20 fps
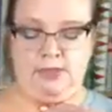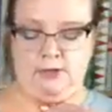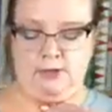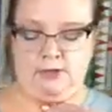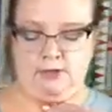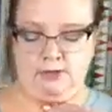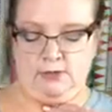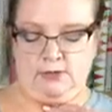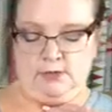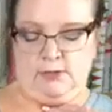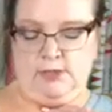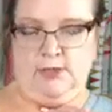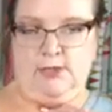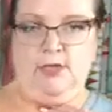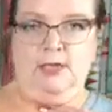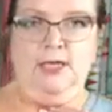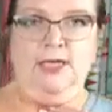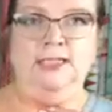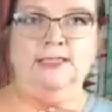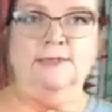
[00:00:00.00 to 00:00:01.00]
here.
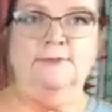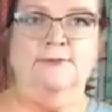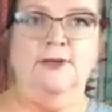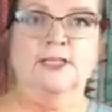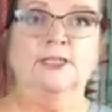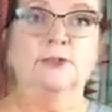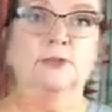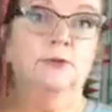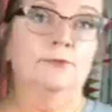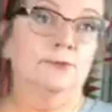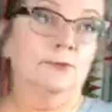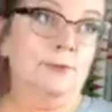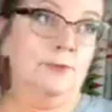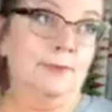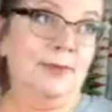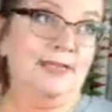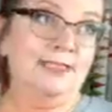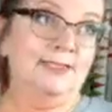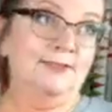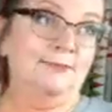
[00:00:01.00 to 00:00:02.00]
Because if I do it from the
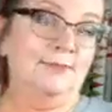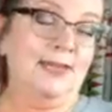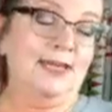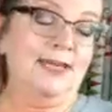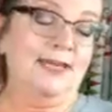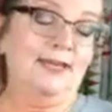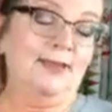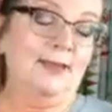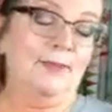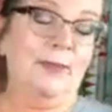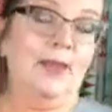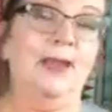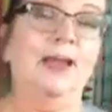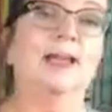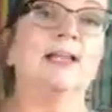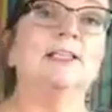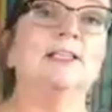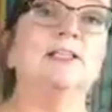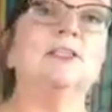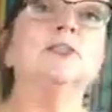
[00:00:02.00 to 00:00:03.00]
base of my neck in the back,
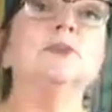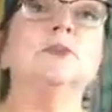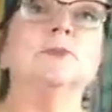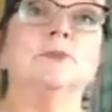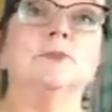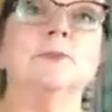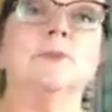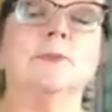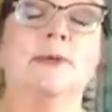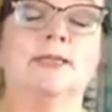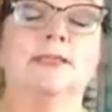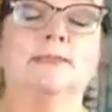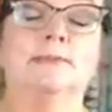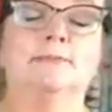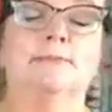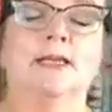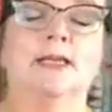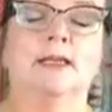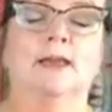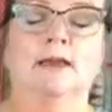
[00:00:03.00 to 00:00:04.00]
I need to do it from the base
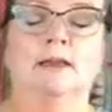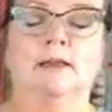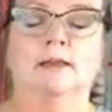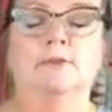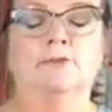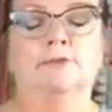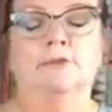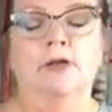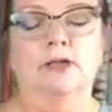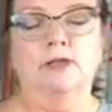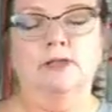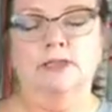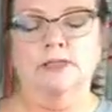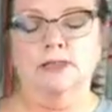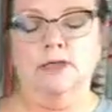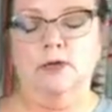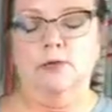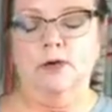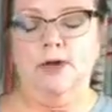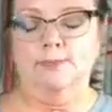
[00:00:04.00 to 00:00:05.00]
of my neck in the front.
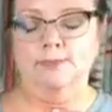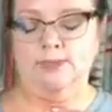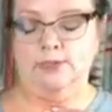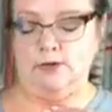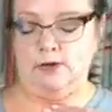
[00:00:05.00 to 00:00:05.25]
So I'm